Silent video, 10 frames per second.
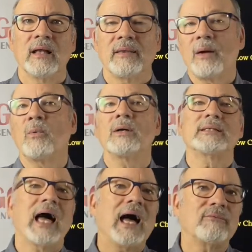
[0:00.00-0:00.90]
They want
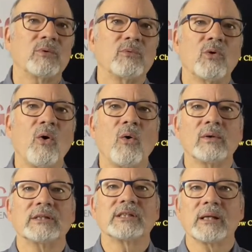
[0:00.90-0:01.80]
to have a
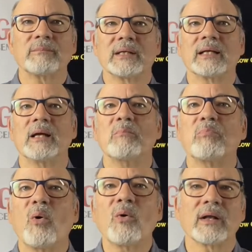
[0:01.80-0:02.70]
role in something
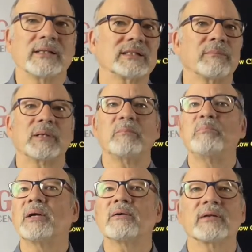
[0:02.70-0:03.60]
important, something
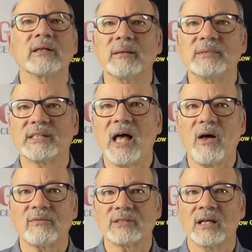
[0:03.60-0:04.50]
bigger than
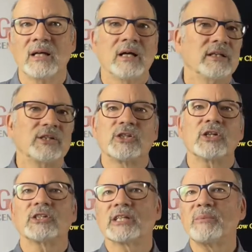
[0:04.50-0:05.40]
themselves. The
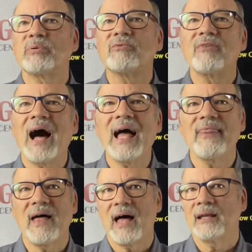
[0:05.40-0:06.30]
church can
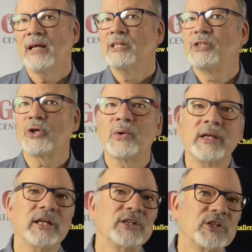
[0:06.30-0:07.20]
provide that,
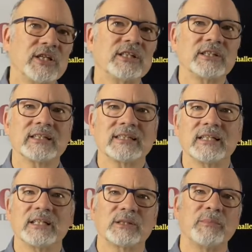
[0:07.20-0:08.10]
joining Jesus in
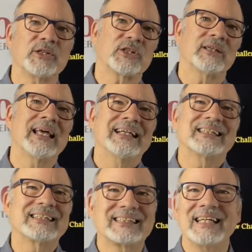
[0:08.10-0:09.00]
his mission
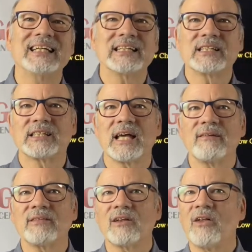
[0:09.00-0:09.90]
to seek and
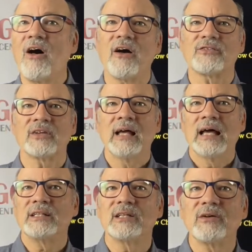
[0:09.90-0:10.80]
save the lost
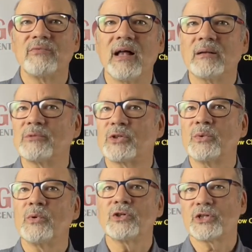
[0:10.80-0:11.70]
and to develop true
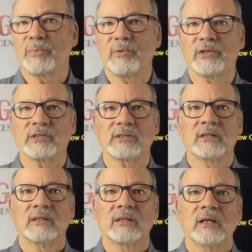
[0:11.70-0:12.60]
worshipers.
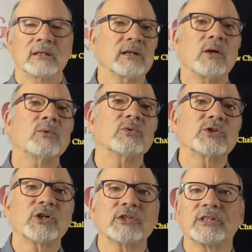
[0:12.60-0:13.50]
The local
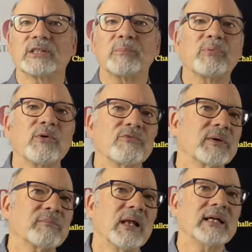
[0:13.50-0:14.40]
church is the
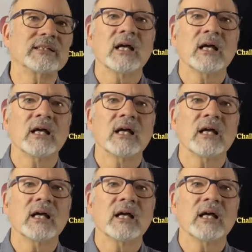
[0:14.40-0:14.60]
perfect place